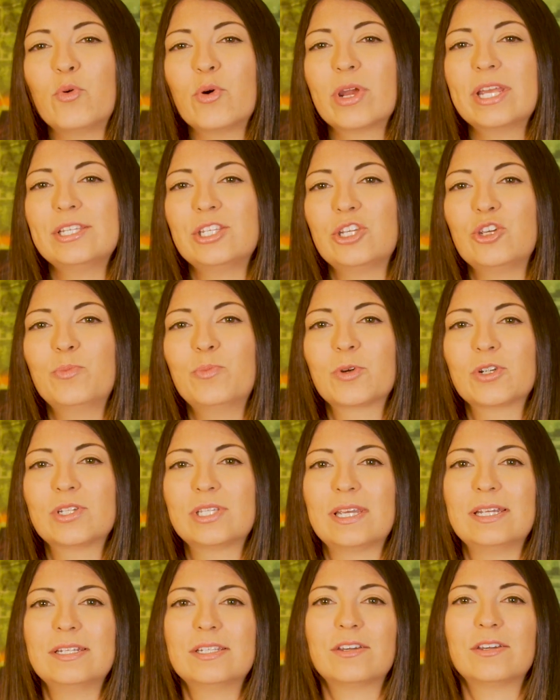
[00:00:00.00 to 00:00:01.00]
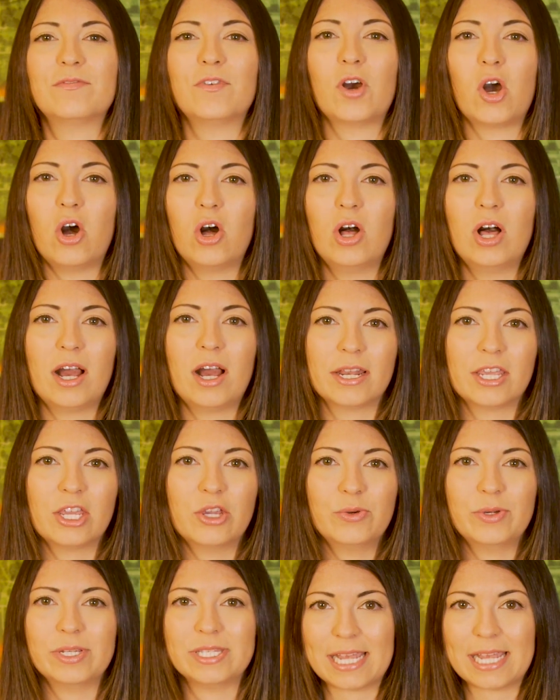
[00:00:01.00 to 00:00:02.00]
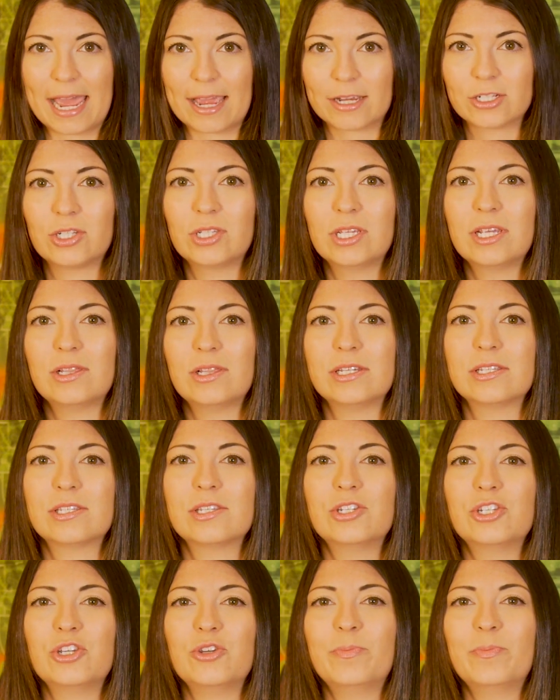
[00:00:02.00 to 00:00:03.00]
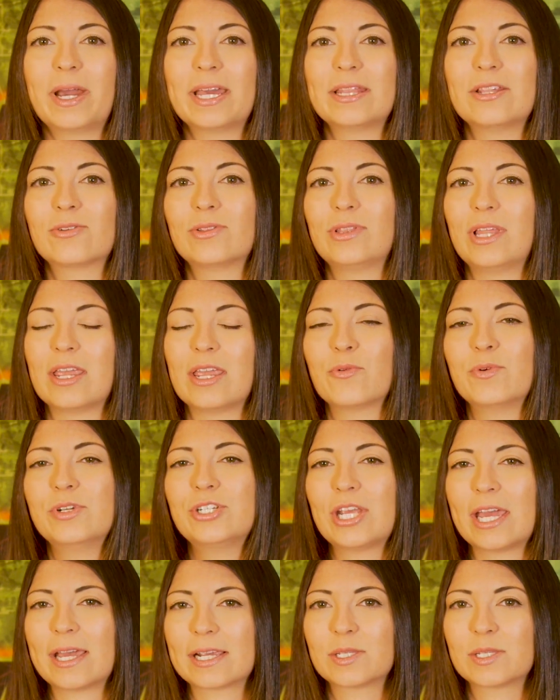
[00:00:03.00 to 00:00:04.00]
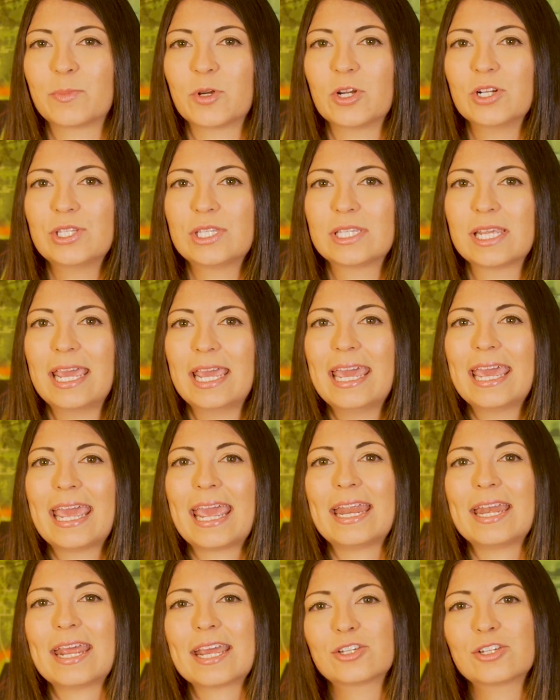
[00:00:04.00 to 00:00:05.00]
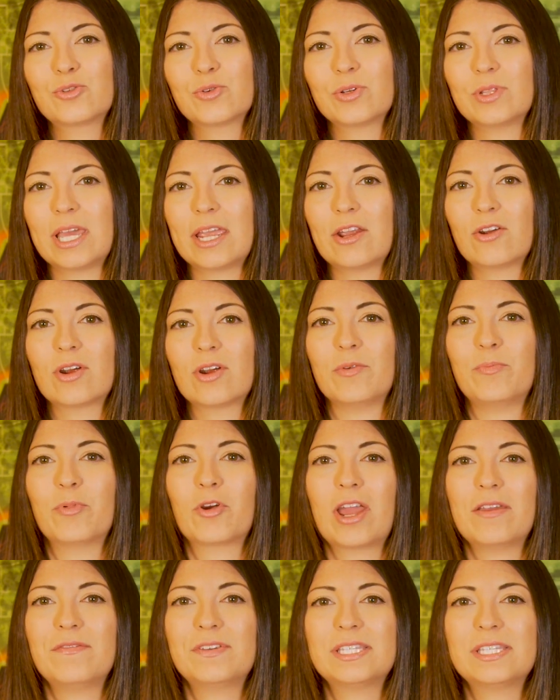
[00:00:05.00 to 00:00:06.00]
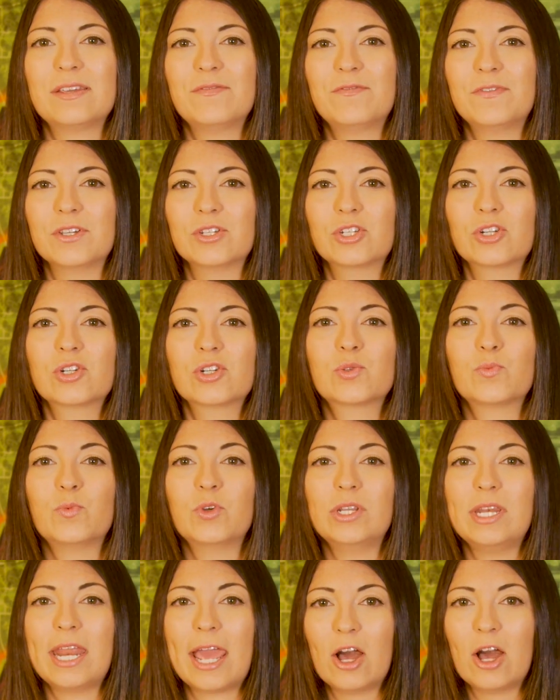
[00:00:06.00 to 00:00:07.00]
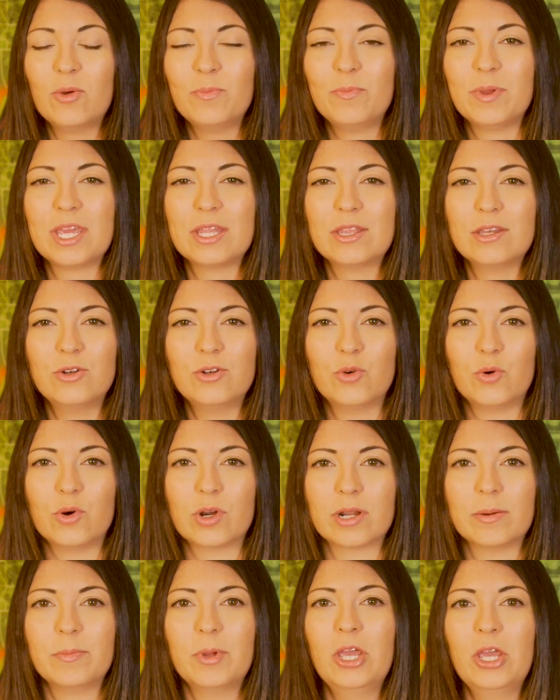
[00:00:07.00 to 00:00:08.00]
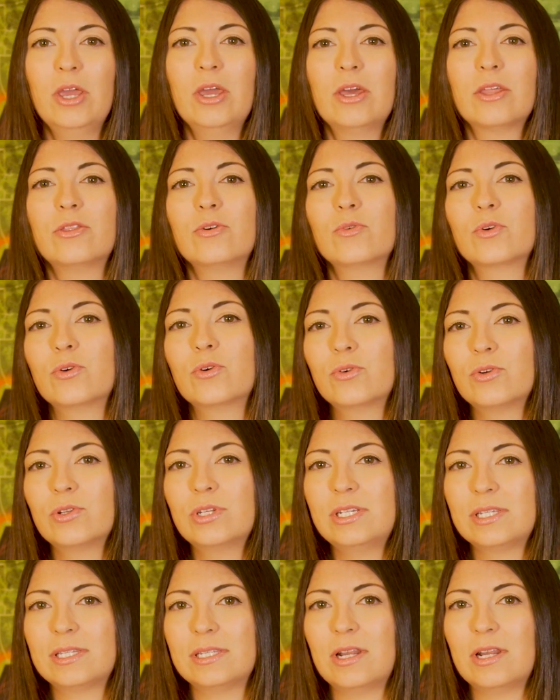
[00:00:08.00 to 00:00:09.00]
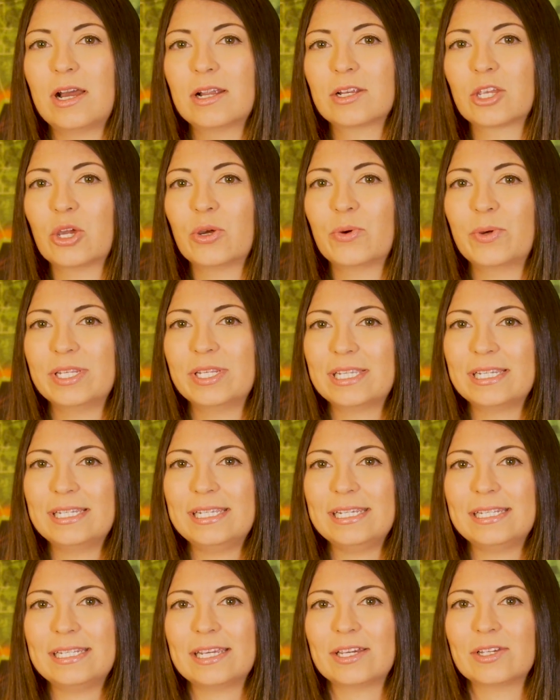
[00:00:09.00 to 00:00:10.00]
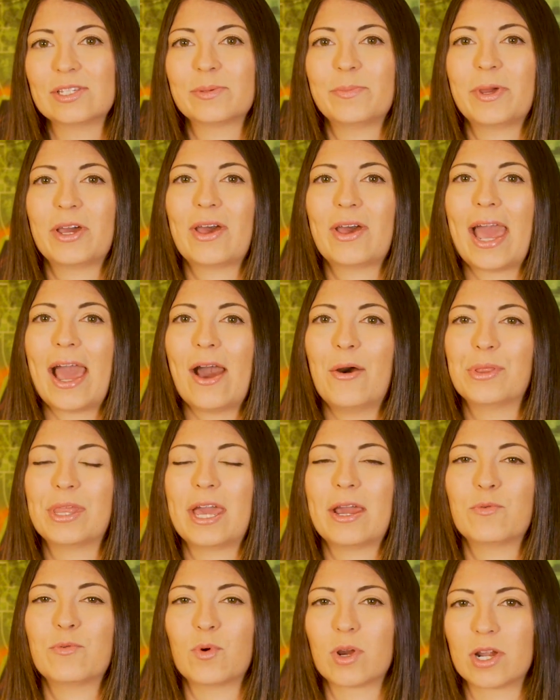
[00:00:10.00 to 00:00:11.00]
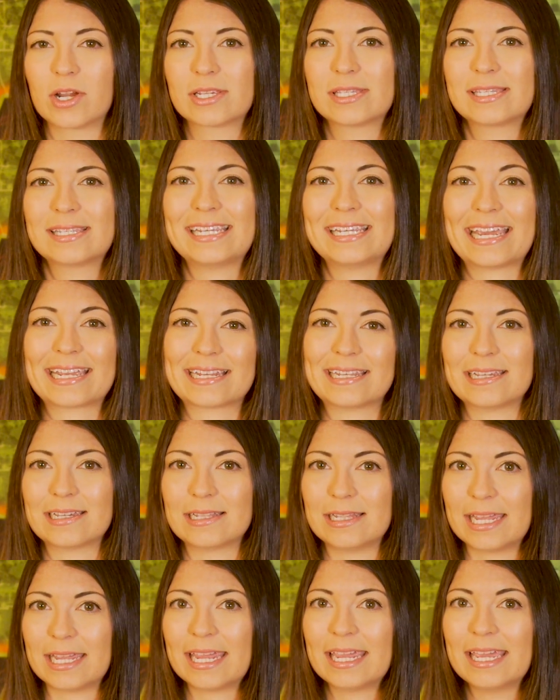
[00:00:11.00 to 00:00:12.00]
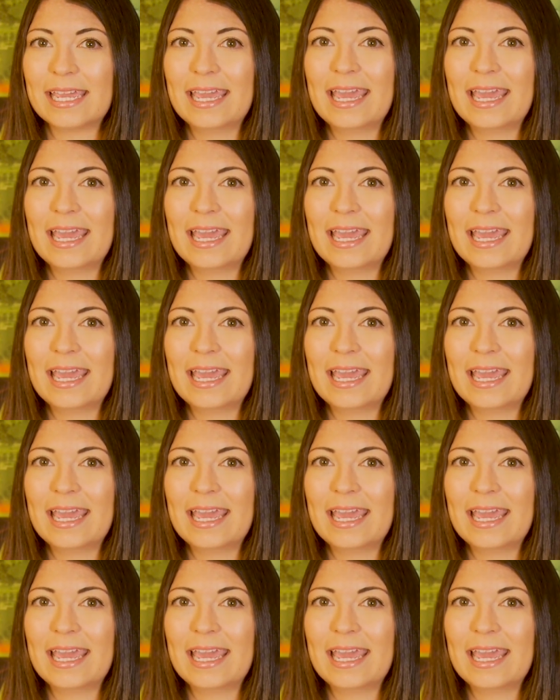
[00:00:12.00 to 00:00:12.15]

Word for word: 0.2% of all audio is actually listened to by their language experts. An extra layer of privacy filters will now be the norm, though Google does not go into details about how that works technically.